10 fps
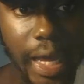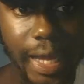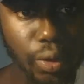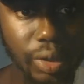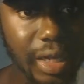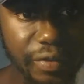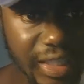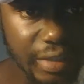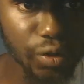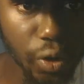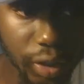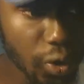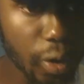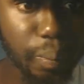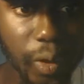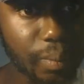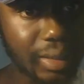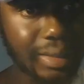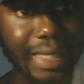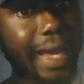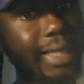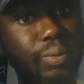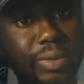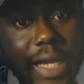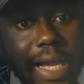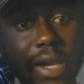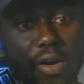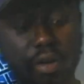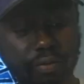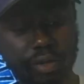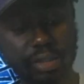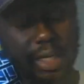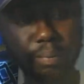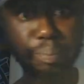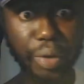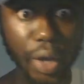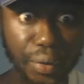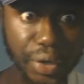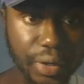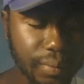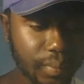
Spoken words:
ain't no defensive coordinator gonna put up with his ass with that kind of offense. Period.